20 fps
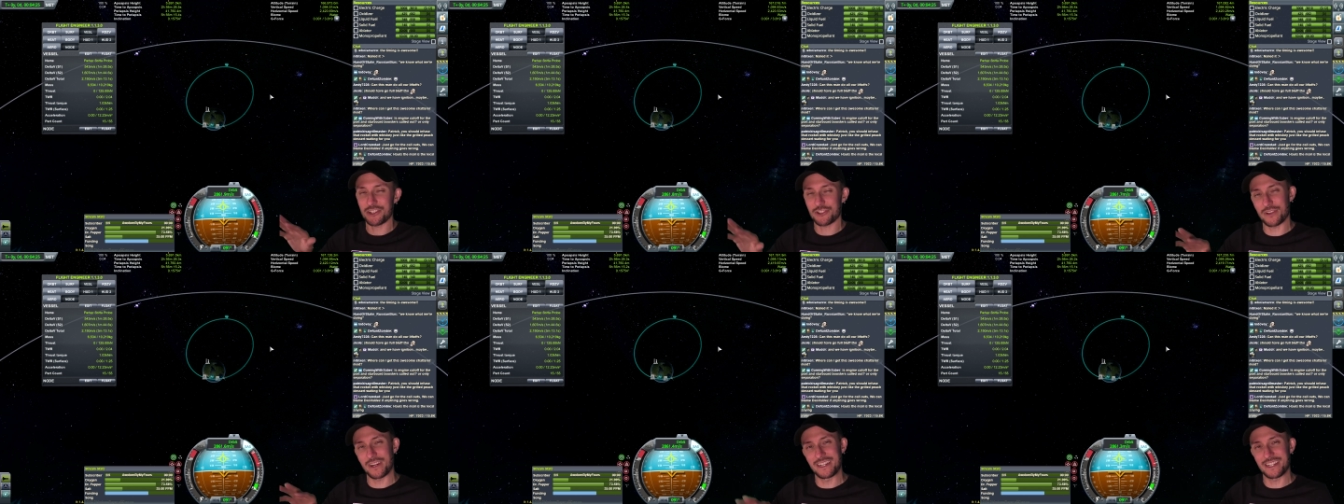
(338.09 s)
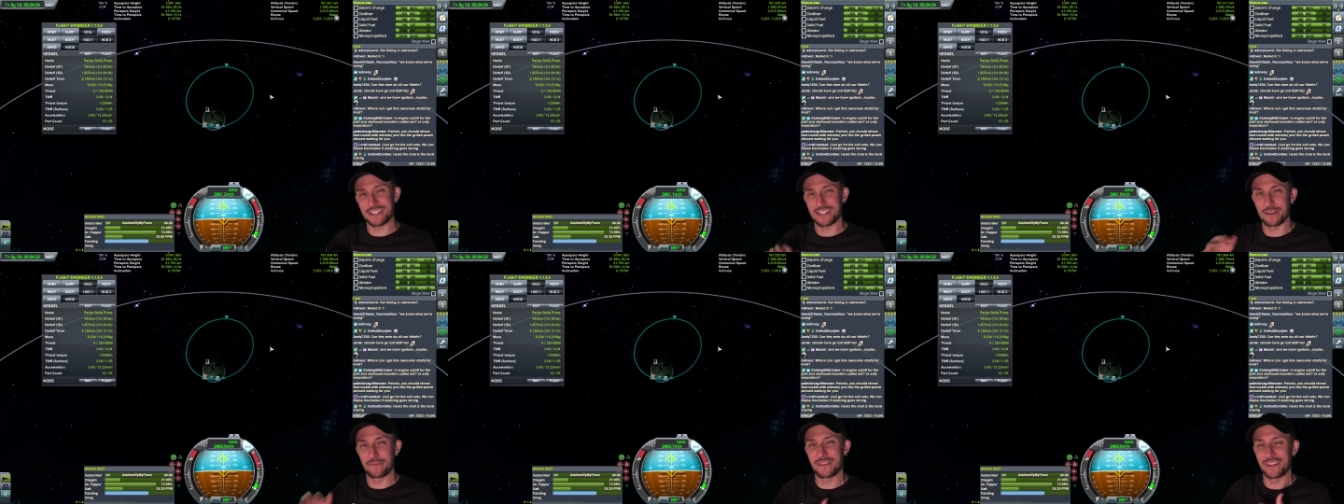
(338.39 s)
trying to
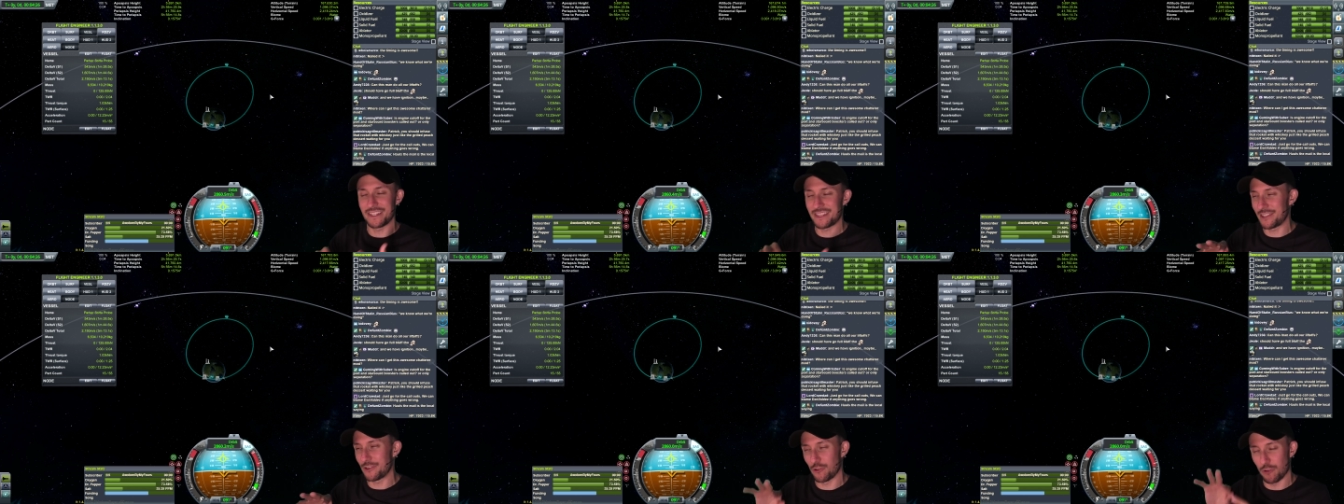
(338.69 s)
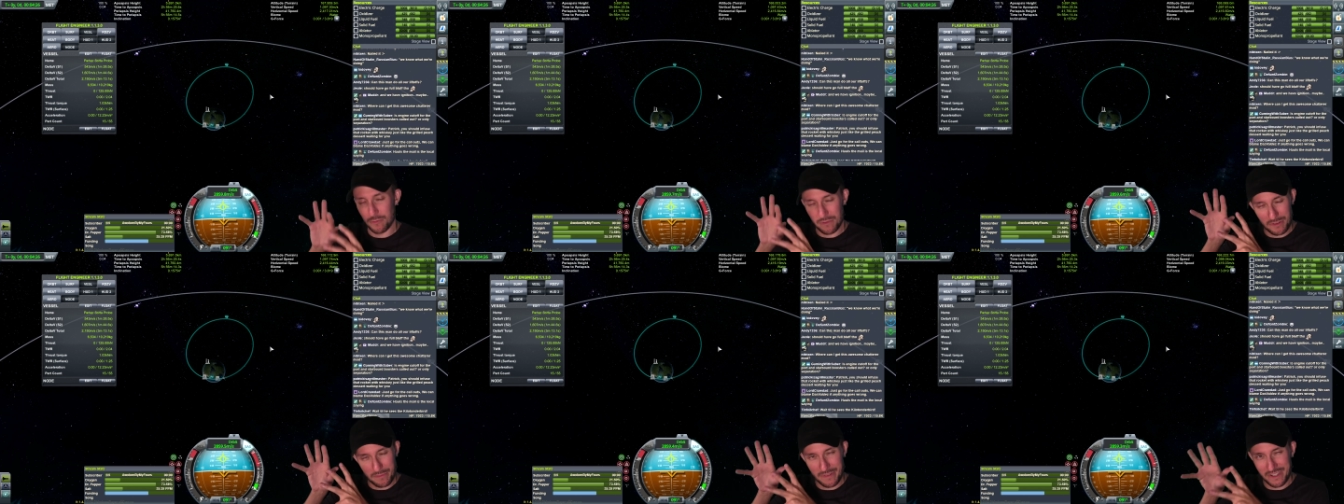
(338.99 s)
simulate the
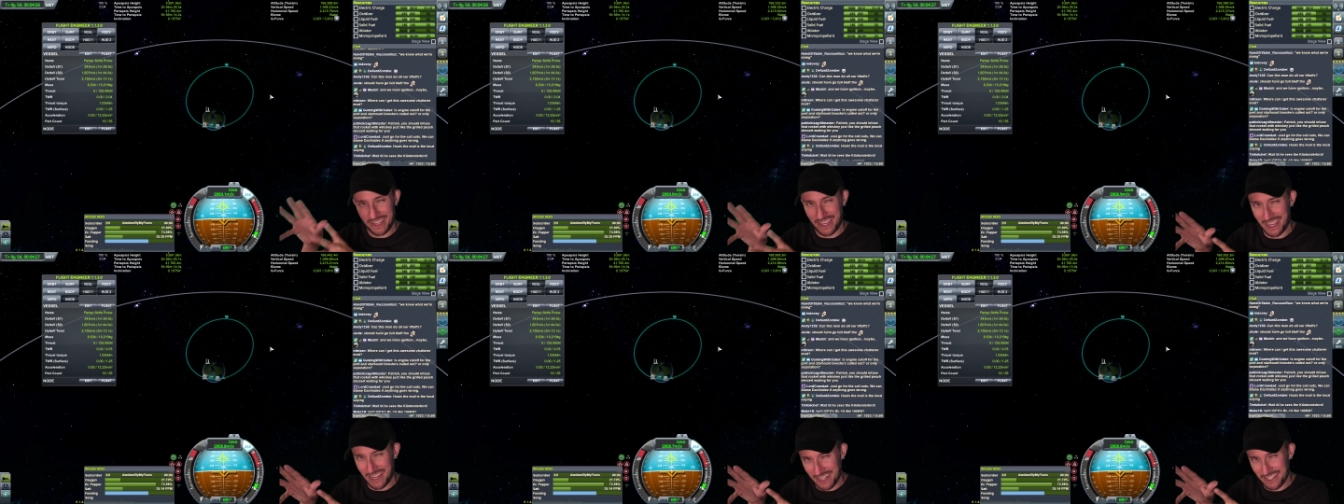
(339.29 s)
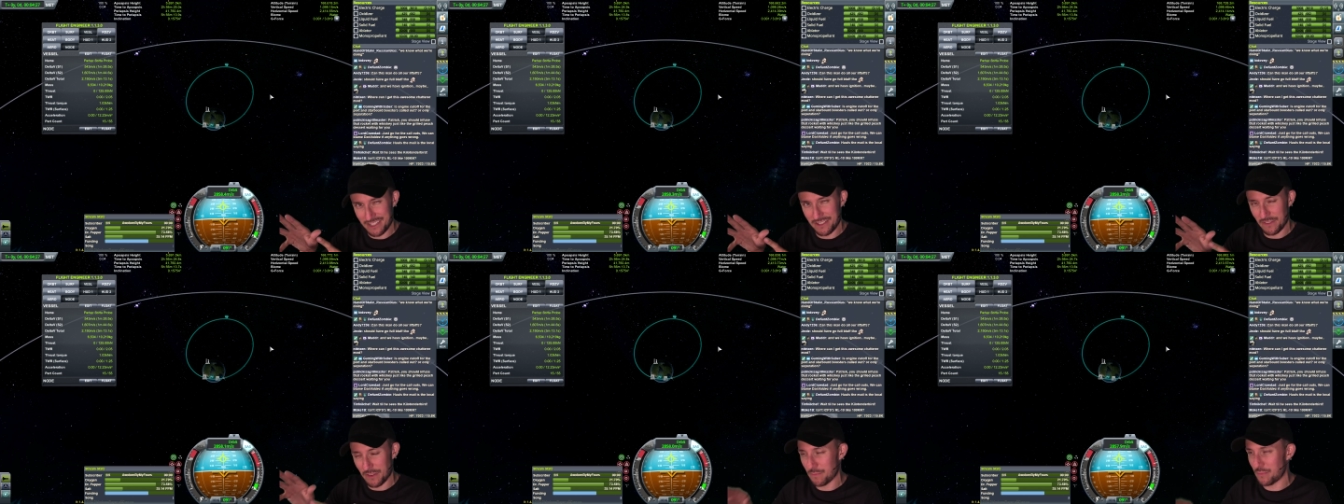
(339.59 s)
orbital
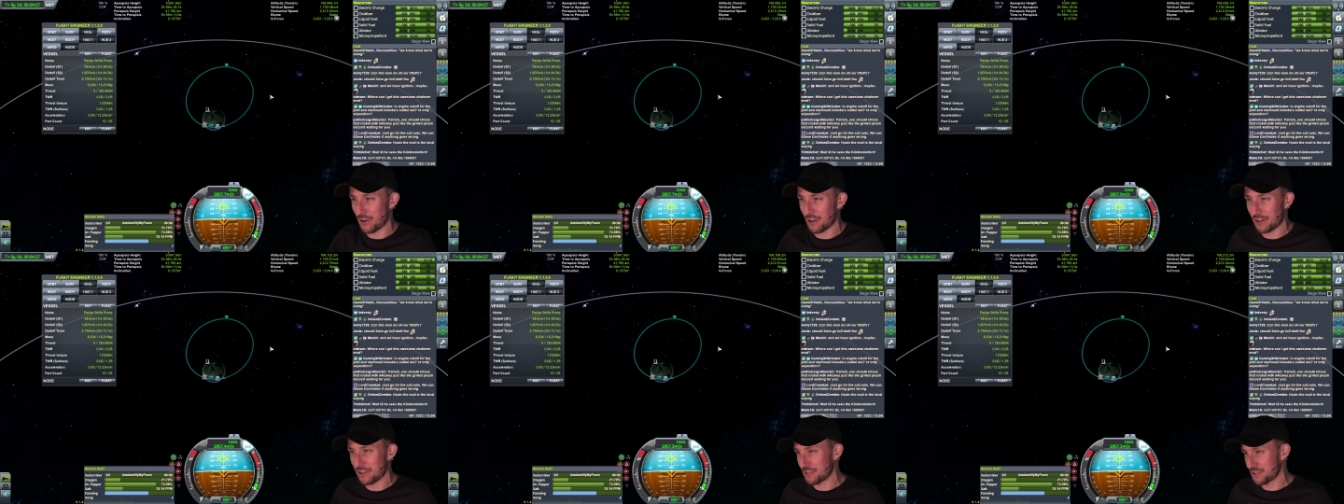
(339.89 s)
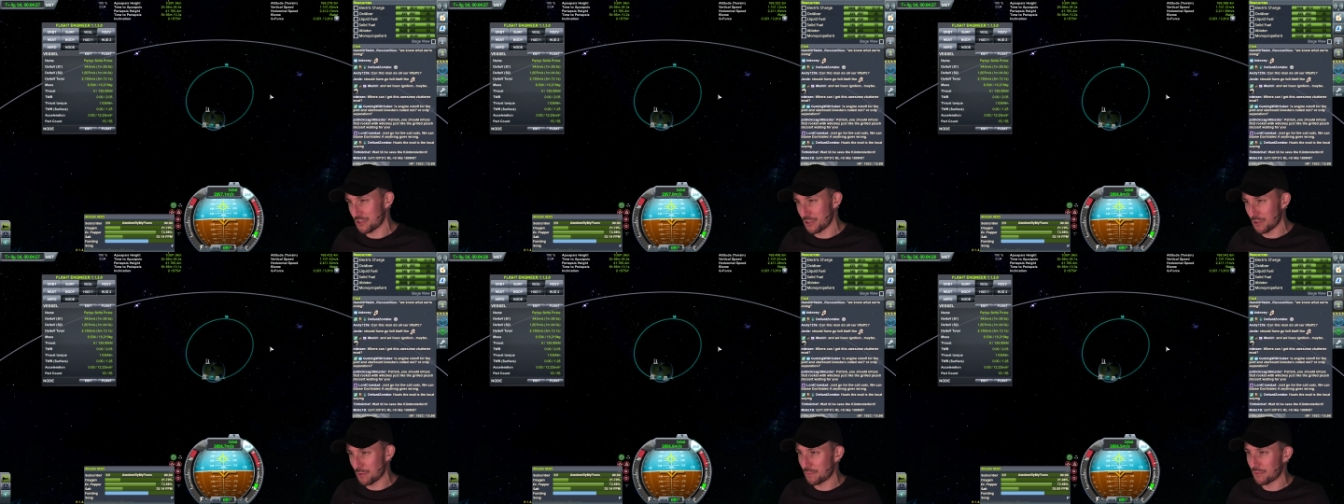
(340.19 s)
mechanics of the Parker
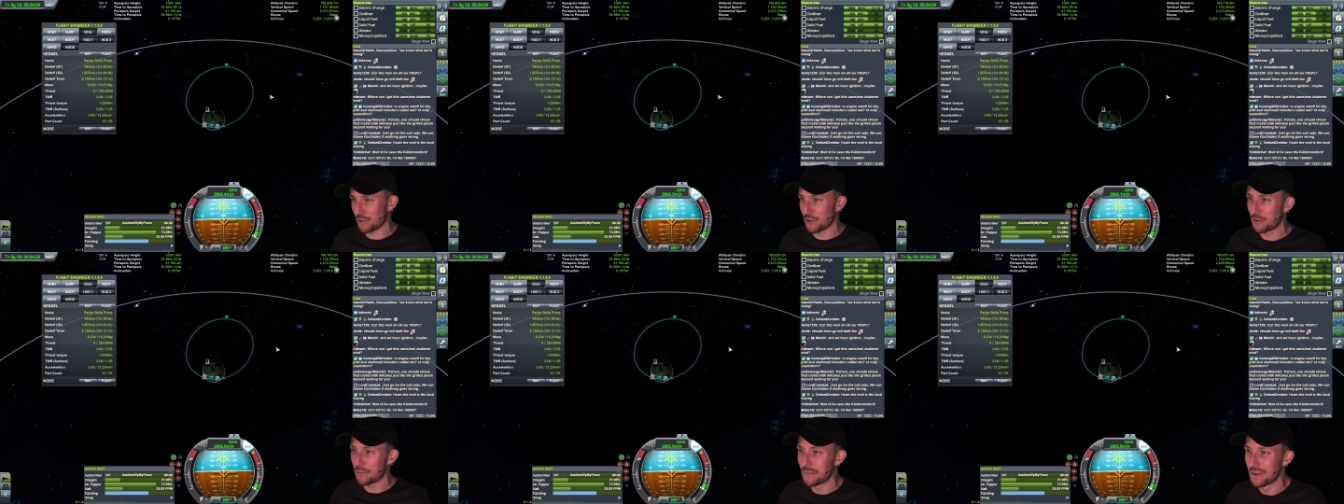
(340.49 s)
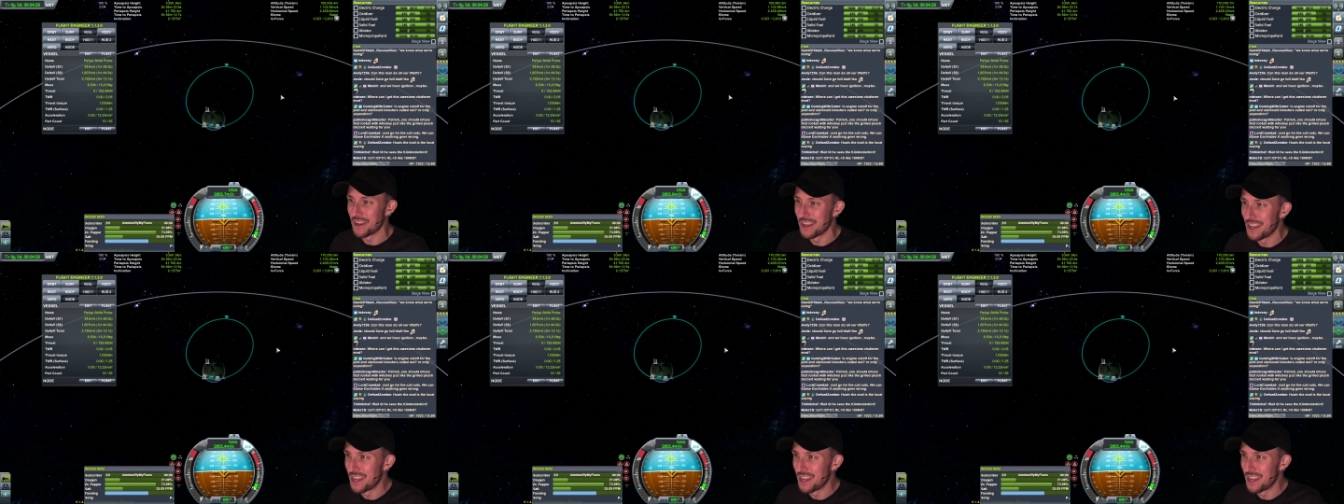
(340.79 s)
Solar Probe.